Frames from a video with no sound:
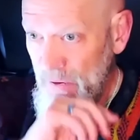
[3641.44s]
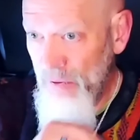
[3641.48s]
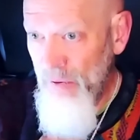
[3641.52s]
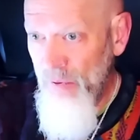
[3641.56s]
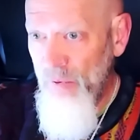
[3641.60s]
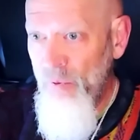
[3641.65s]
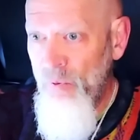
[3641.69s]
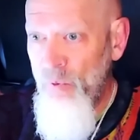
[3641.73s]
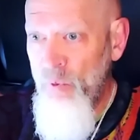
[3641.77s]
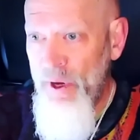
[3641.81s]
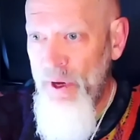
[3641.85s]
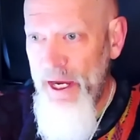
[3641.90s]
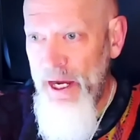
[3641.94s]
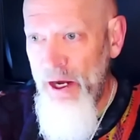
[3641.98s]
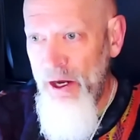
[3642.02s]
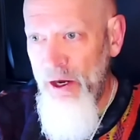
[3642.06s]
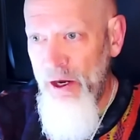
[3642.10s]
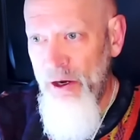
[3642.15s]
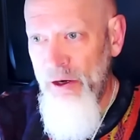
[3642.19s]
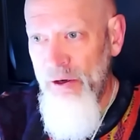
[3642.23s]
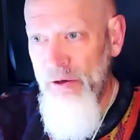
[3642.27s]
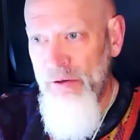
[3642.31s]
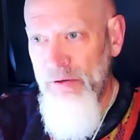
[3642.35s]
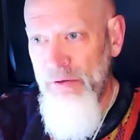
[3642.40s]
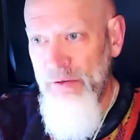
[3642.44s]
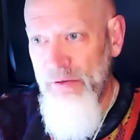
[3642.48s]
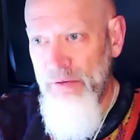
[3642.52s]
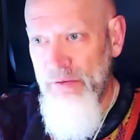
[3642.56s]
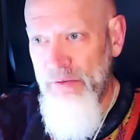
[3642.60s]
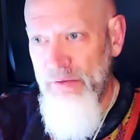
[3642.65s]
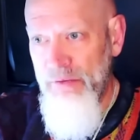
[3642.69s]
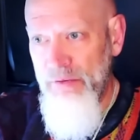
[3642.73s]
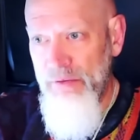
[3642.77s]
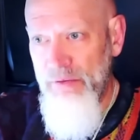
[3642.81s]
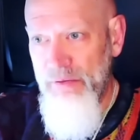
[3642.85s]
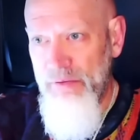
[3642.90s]
where
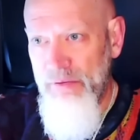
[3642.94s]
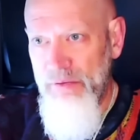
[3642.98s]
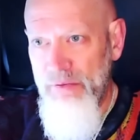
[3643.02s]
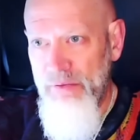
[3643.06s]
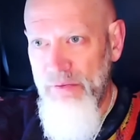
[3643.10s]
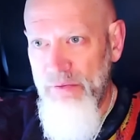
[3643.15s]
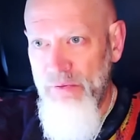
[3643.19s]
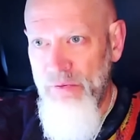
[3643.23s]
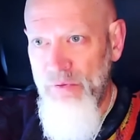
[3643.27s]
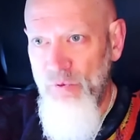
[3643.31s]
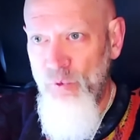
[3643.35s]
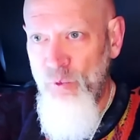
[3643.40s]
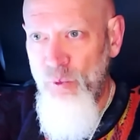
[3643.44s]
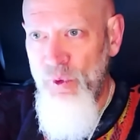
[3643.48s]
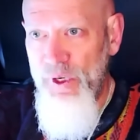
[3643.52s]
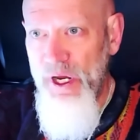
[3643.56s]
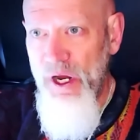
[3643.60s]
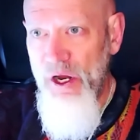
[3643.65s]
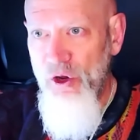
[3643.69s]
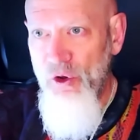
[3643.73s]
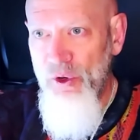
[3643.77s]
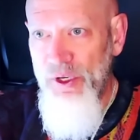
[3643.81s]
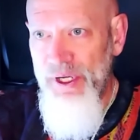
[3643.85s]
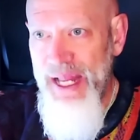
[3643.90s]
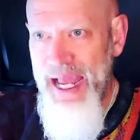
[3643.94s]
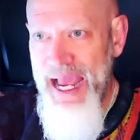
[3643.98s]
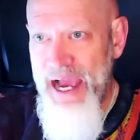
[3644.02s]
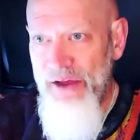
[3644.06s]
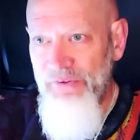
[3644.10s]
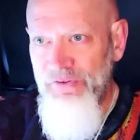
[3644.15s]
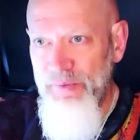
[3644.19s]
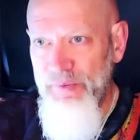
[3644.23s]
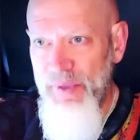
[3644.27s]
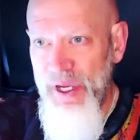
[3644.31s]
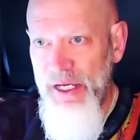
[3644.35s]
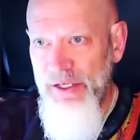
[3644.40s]
we are going to have
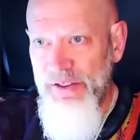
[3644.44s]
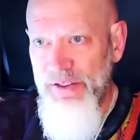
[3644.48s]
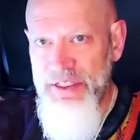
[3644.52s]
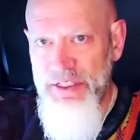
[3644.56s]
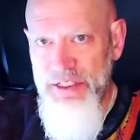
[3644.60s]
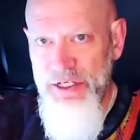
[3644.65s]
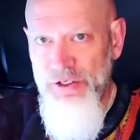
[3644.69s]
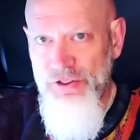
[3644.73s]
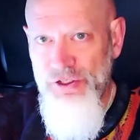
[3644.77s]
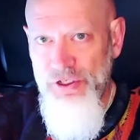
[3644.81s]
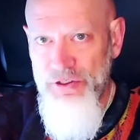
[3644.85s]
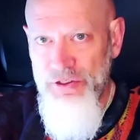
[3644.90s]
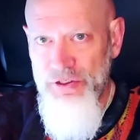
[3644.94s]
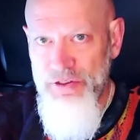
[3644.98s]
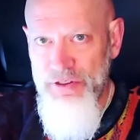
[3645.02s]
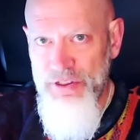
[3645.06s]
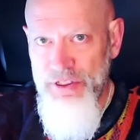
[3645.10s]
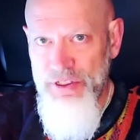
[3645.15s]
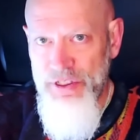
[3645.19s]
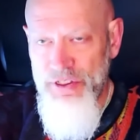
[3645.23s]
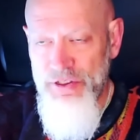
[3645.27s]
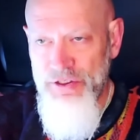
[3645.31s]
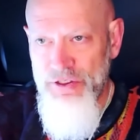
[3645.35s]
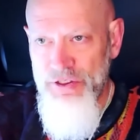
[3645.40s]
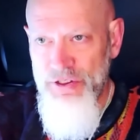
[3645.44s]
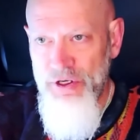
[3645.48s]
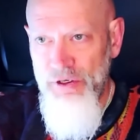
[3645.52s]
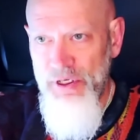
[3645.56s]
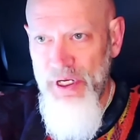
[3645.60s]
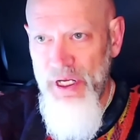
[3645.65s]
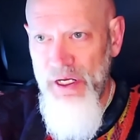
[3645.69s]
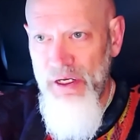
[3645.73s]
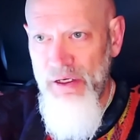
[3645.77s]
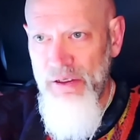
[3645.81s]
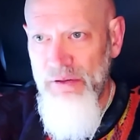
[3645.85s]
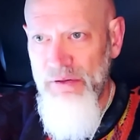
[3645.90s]
to make decisions
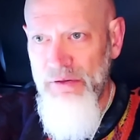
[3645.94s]
concerning